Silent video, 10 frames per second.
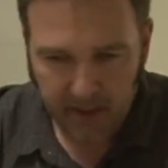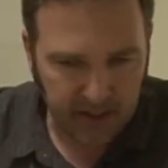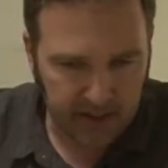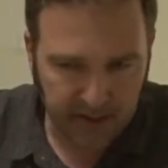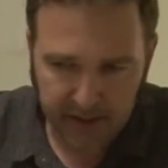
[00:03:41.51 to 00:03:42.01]

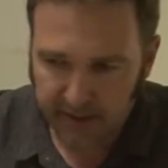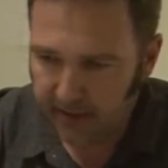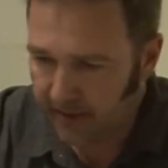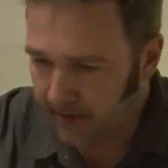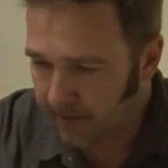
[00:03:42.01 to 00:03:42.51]
And
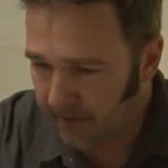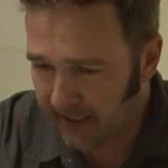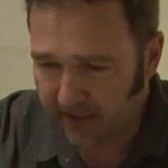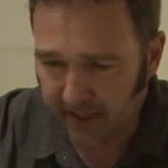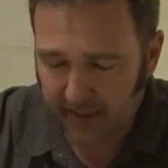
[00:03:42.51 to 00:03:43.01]

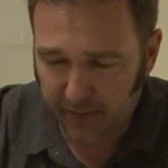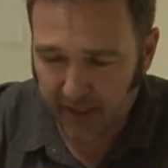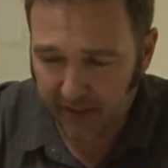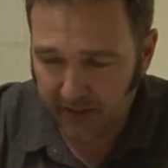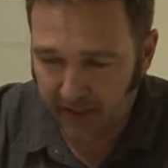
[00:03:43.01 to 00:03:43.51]
basically after we
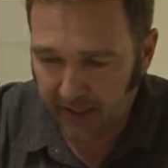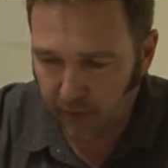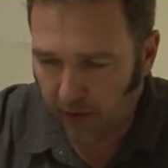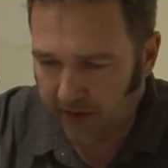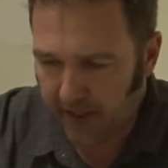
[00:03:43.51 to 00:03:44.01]
get this
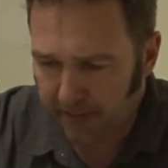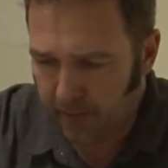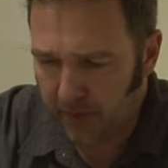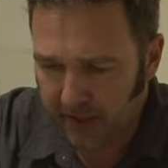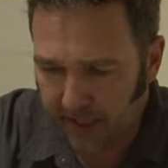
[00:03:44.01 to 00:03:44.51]
thing welded up
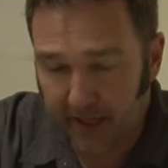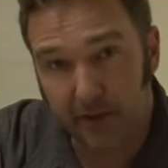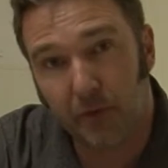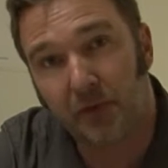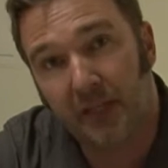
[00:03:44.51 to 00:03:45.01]
and put
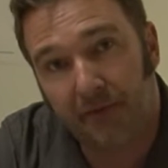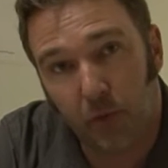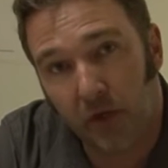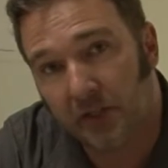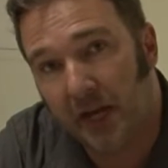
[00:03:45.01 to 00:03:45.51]
together, we'll see if it
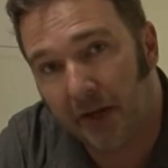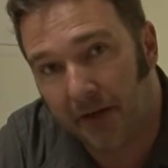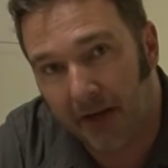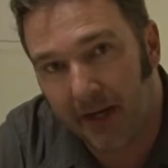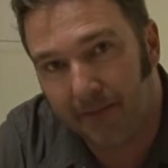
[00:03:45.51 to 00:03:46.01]
works out
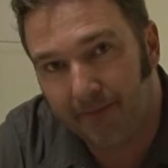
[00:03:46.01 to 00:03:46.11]
or not.